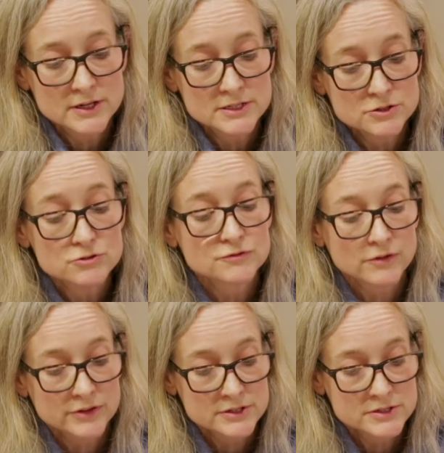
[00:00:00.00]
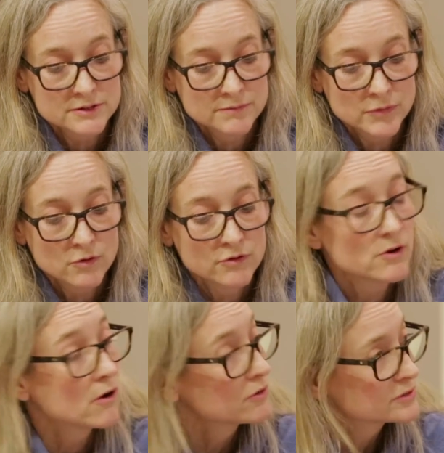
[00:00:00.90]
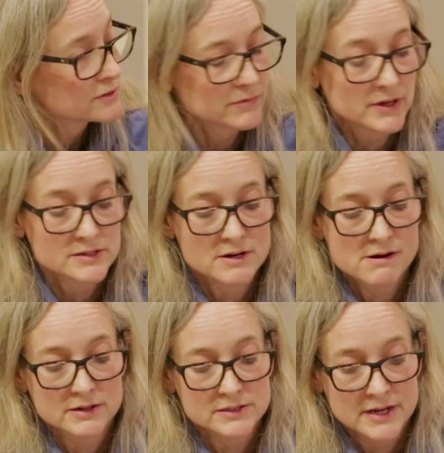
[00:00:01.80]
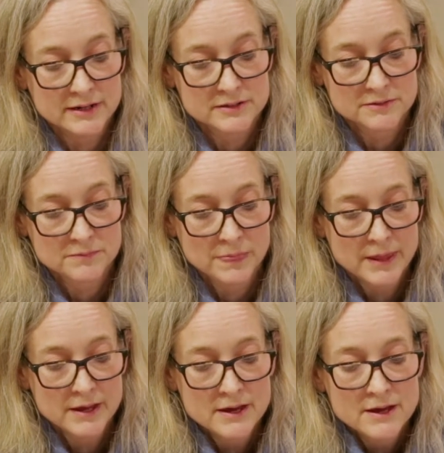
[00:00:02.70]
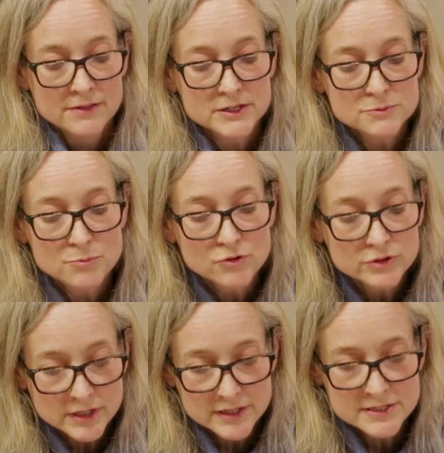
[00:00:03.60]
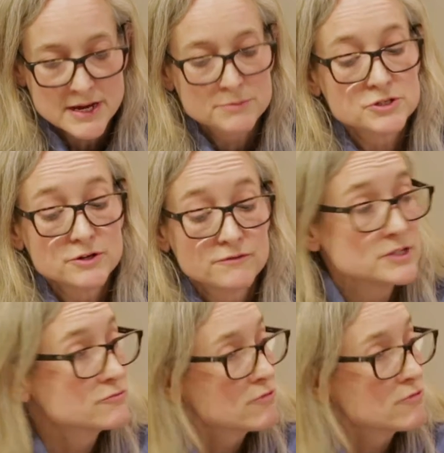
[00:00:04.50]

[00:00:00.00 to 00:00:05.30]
his usefulness, or not, as an architect. This broader conception of his